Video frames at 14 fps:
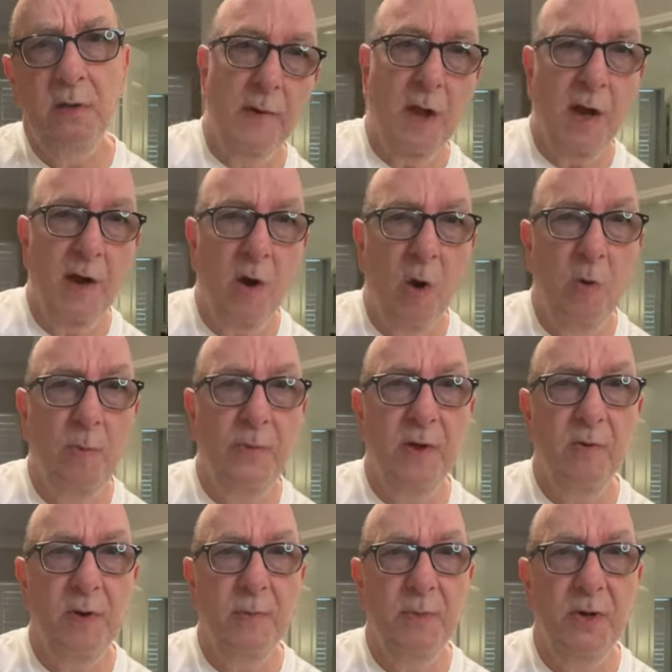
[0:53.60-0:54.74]
I hope they
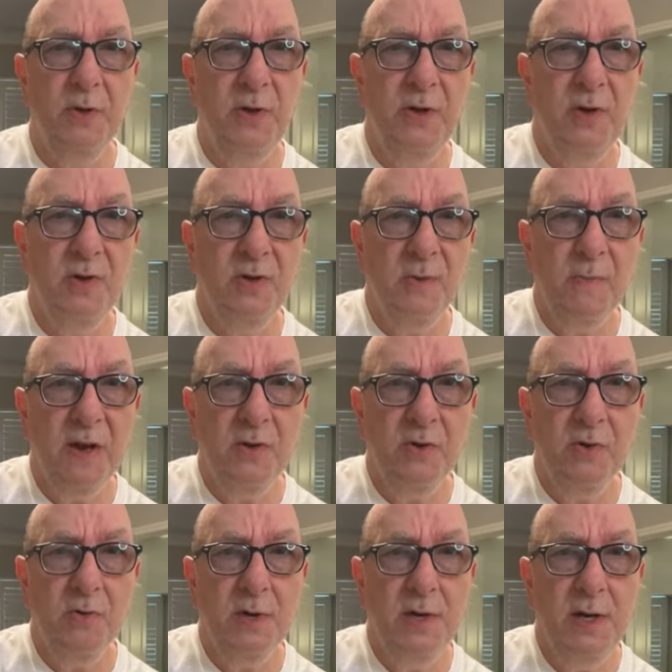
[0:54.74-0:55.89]
rebuild the
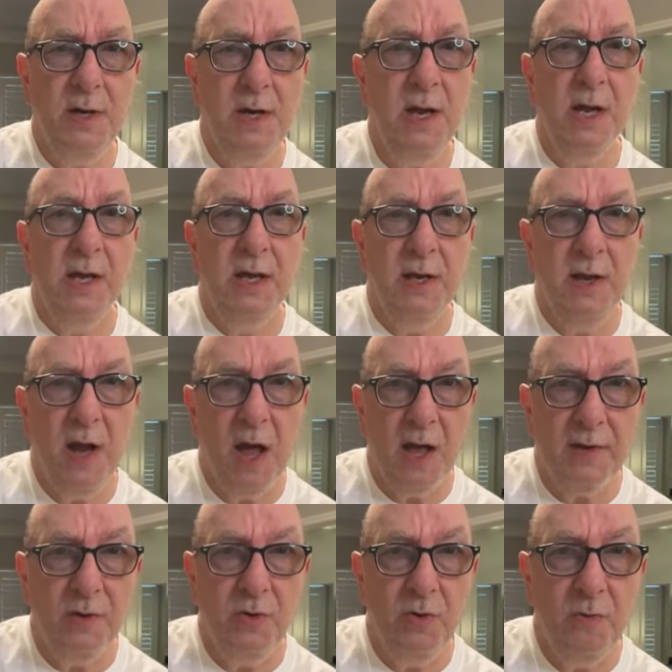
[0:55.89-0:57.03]
dispensary in not
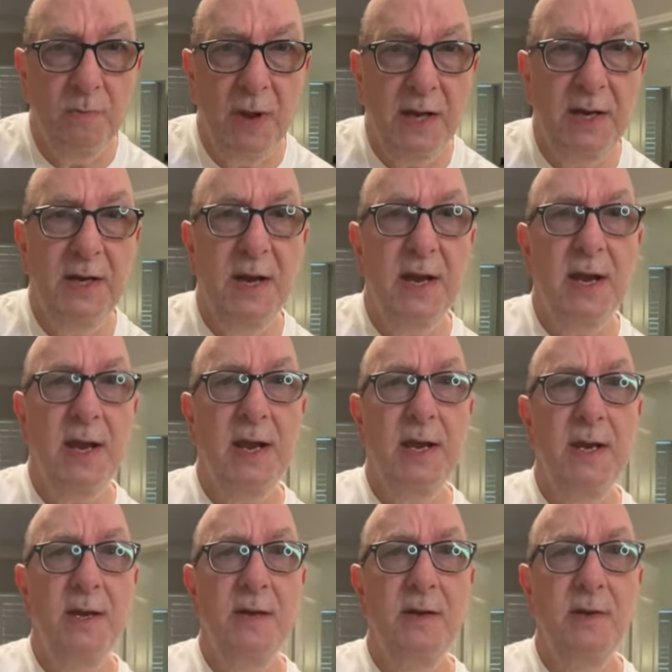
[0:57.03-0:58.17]
too many
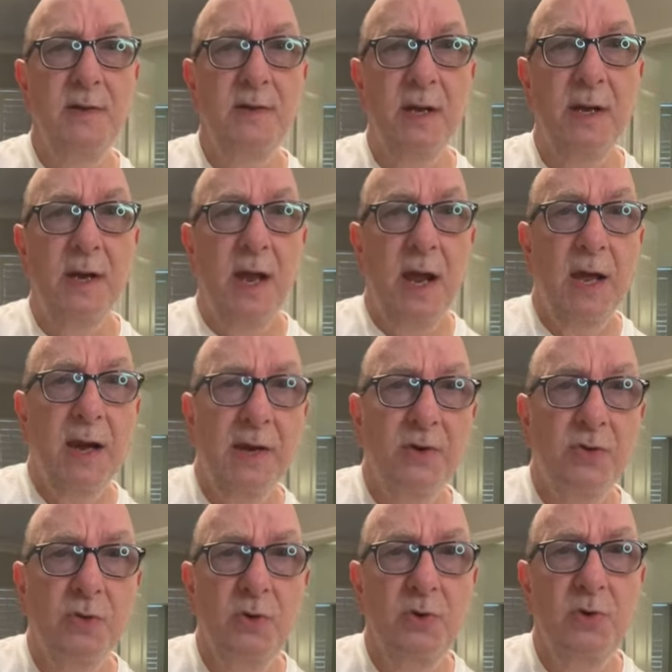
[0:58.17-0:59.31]
days. And I
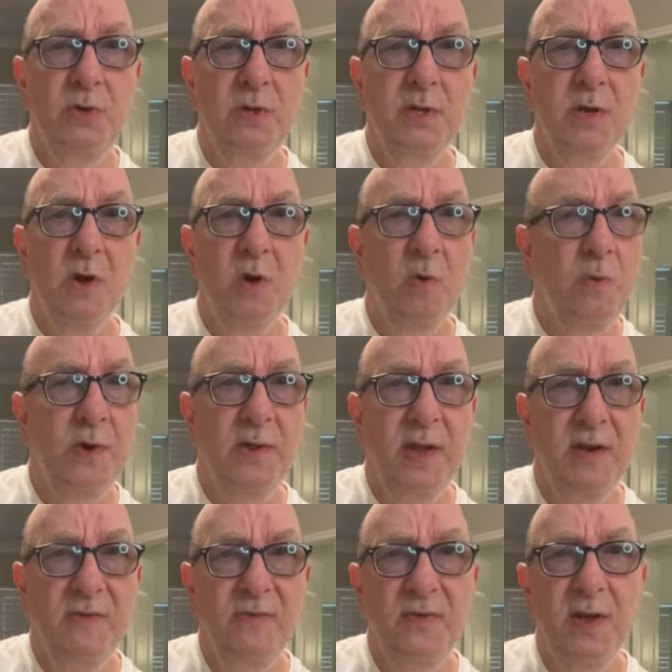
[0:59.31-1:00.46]
truly hope when
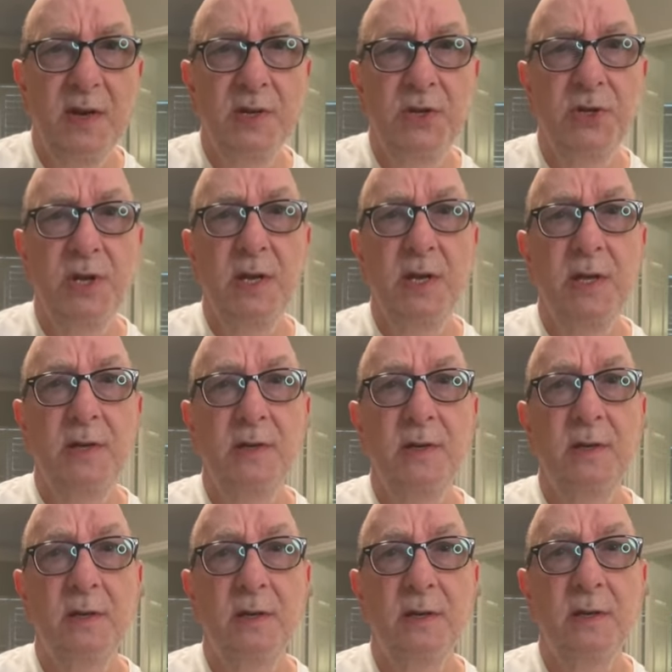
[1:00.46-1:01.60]
they finish it,
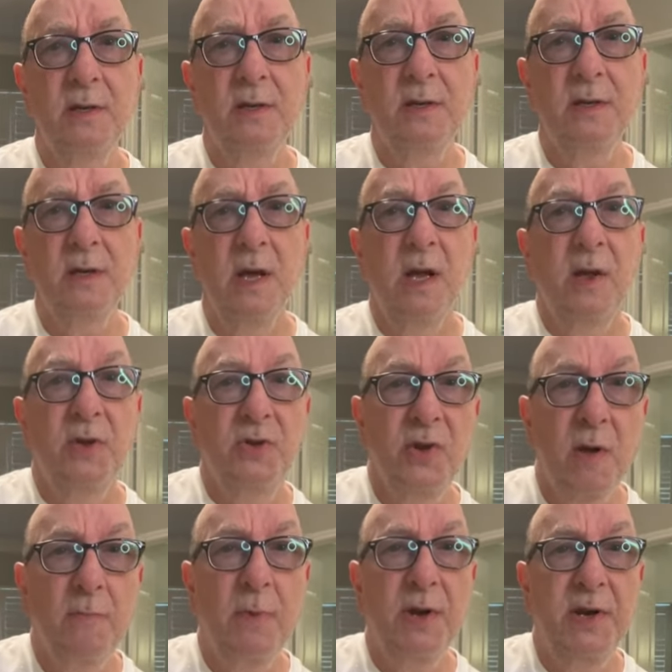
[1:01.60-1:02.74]

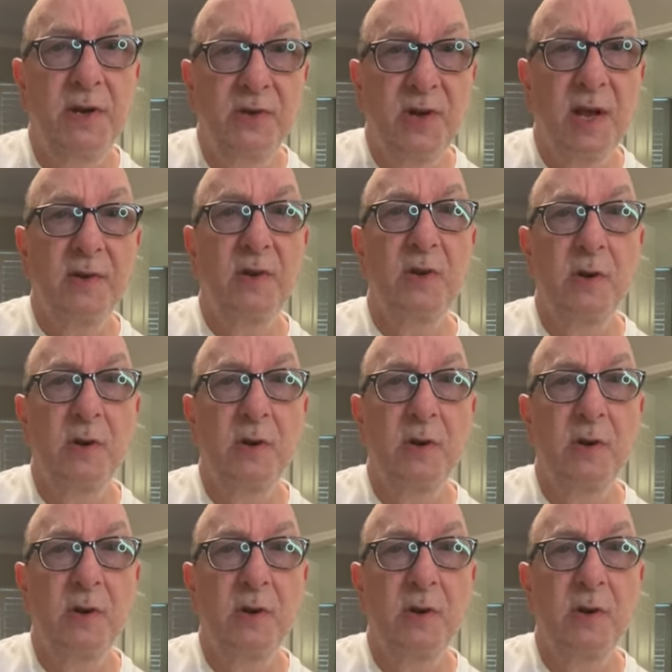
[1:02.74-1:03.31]
somebody sets it